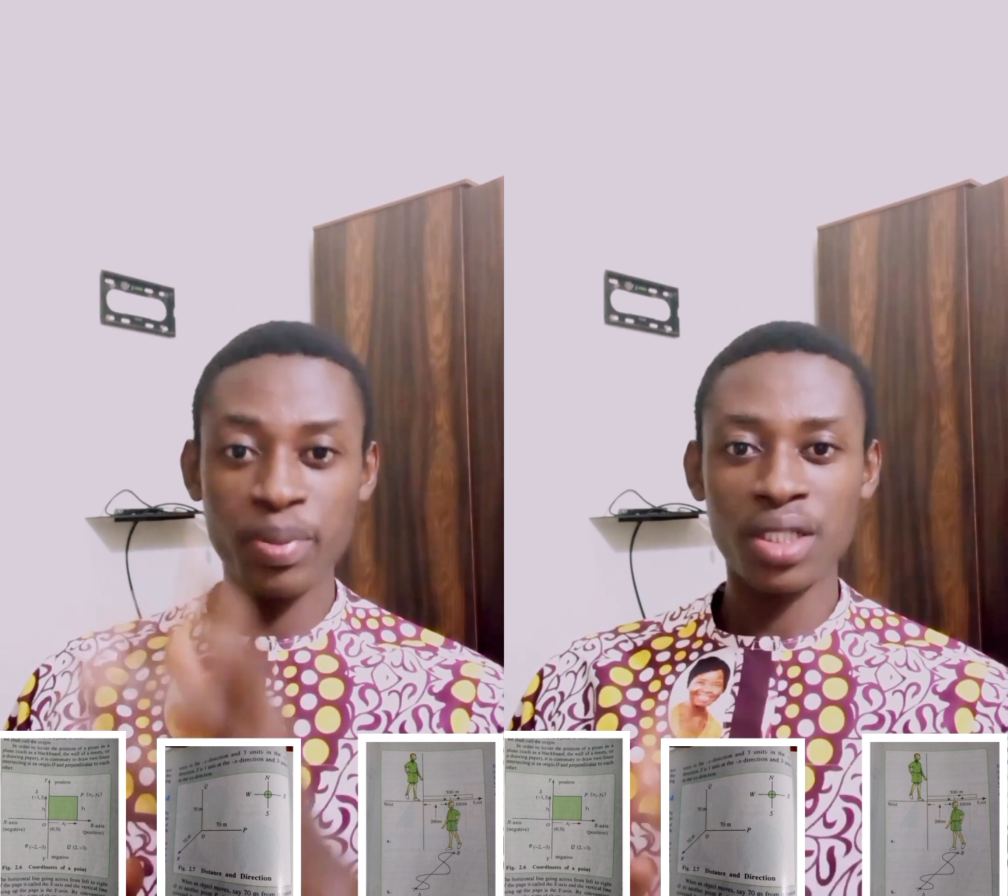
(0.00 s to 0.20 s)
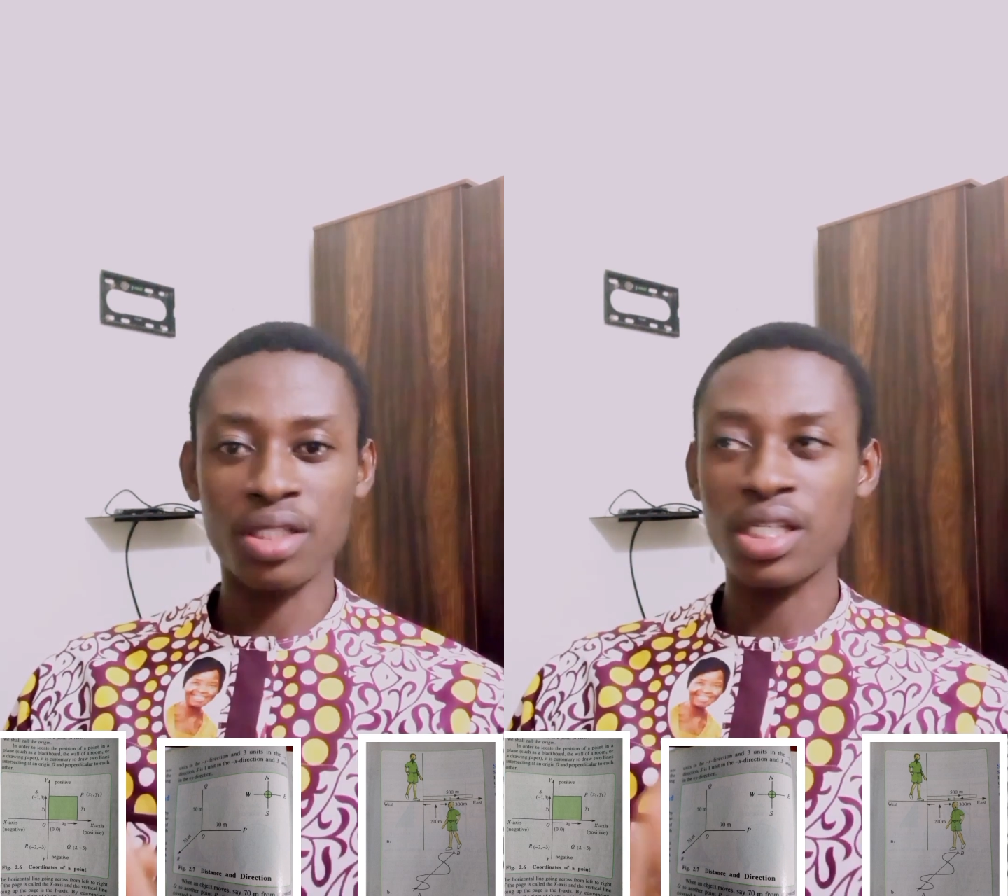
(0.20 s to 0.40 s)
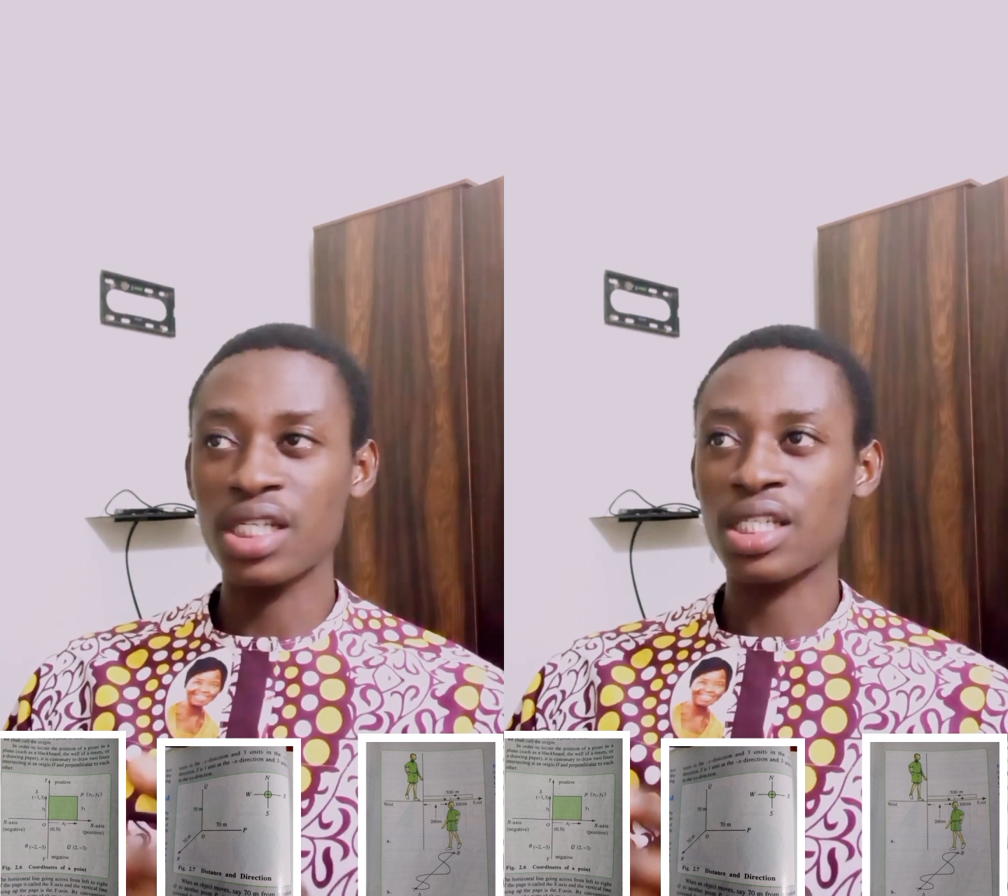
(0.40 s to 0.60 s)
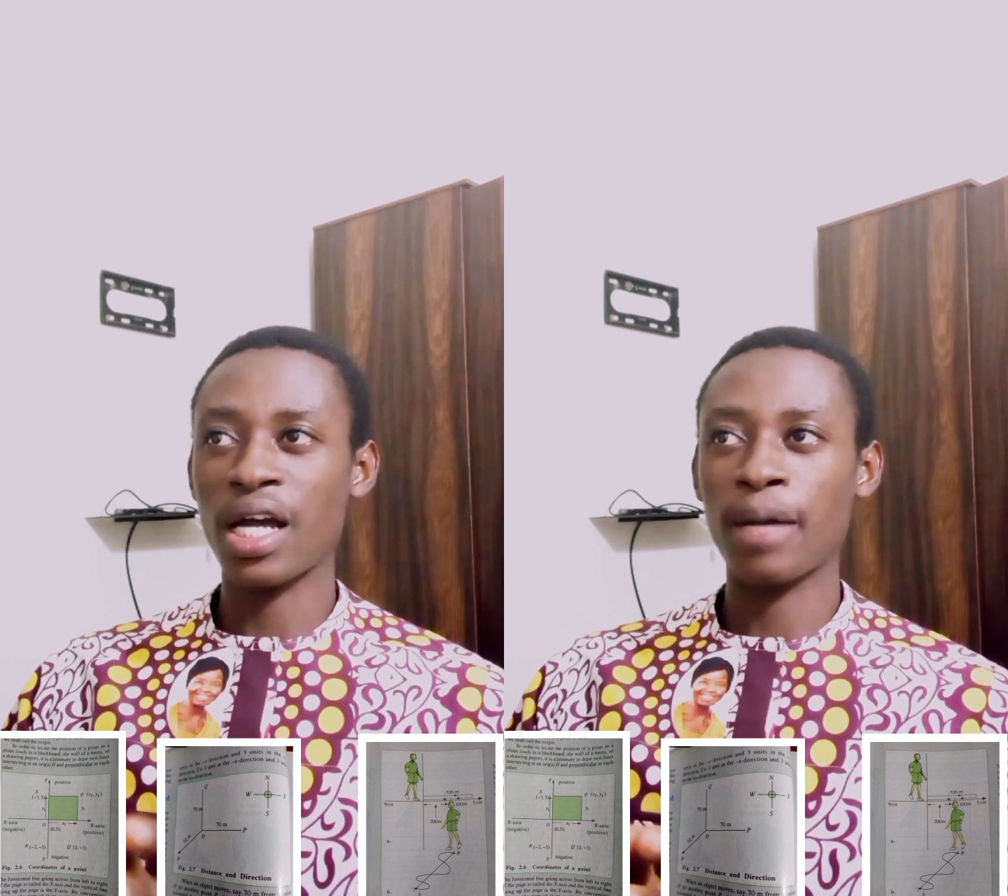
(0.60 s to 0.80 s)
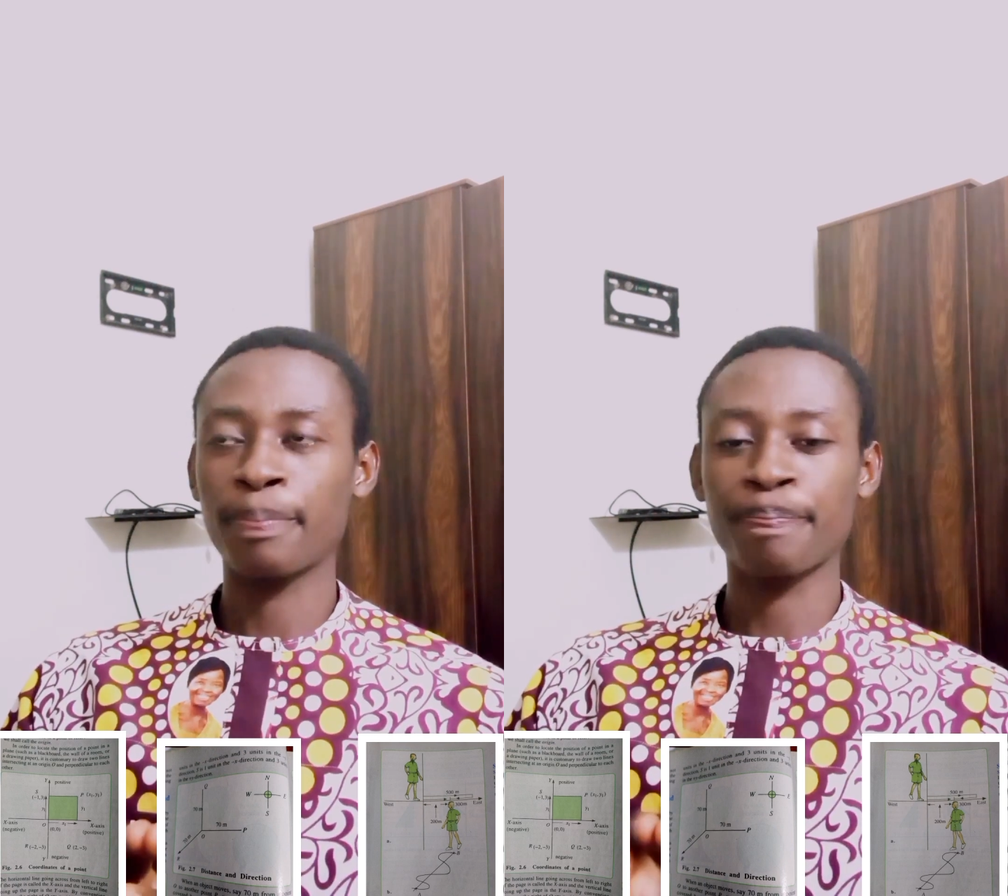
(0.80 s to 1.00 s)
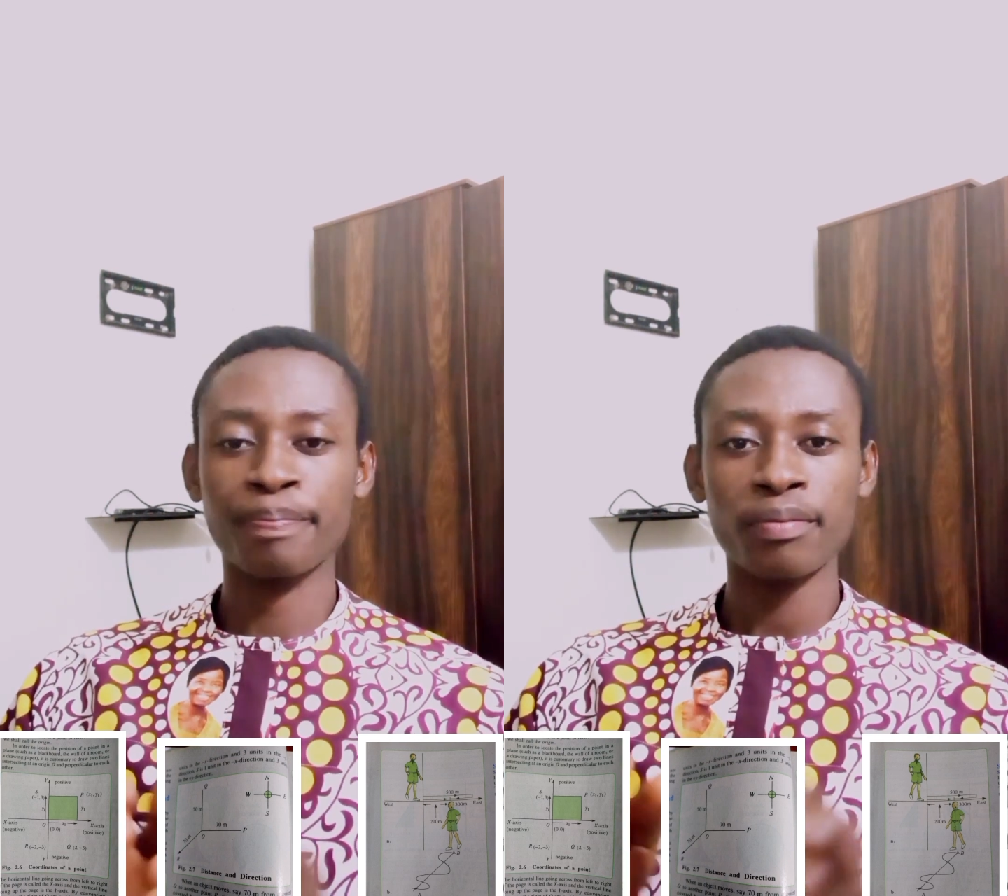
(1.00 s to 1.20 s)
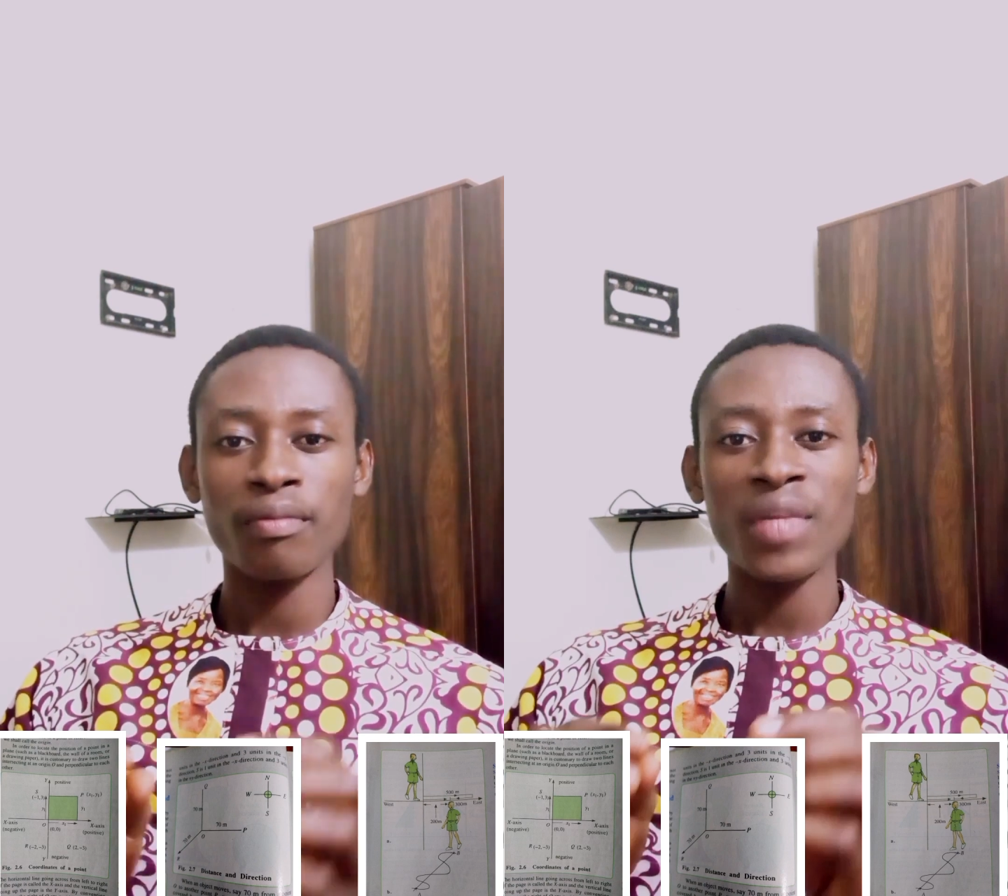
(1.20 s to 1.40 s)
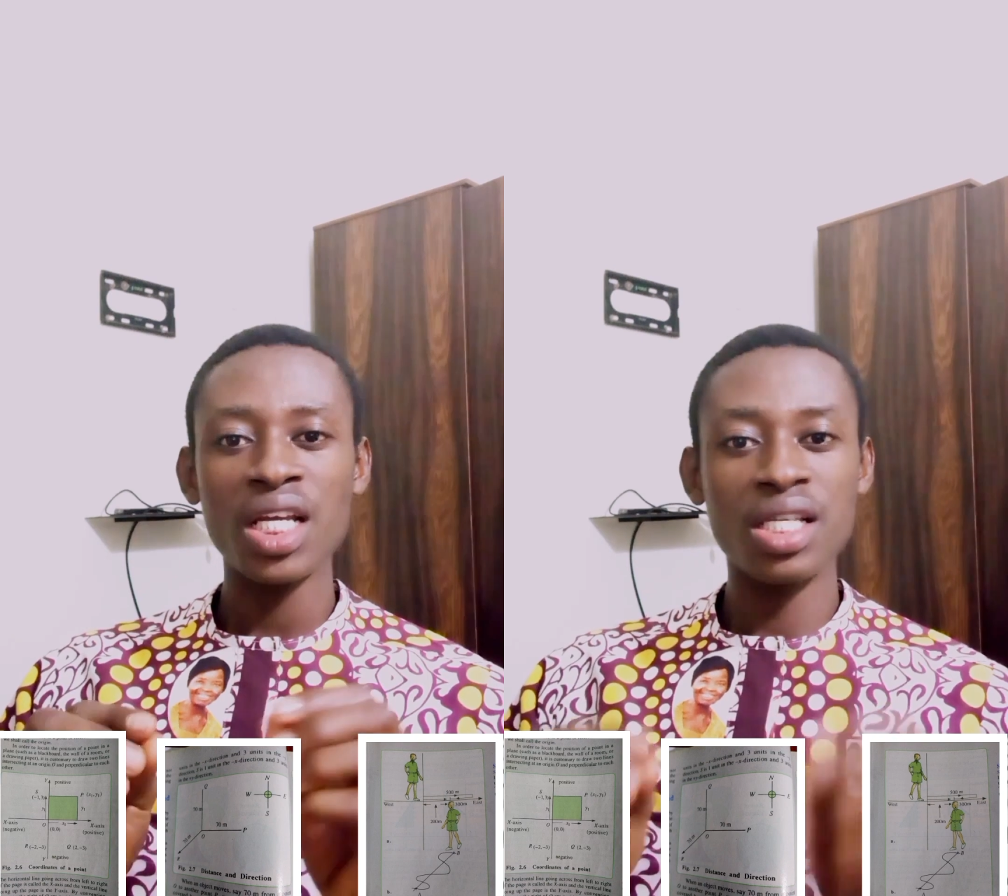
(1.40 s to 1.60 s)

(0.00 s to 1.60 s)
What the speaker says: a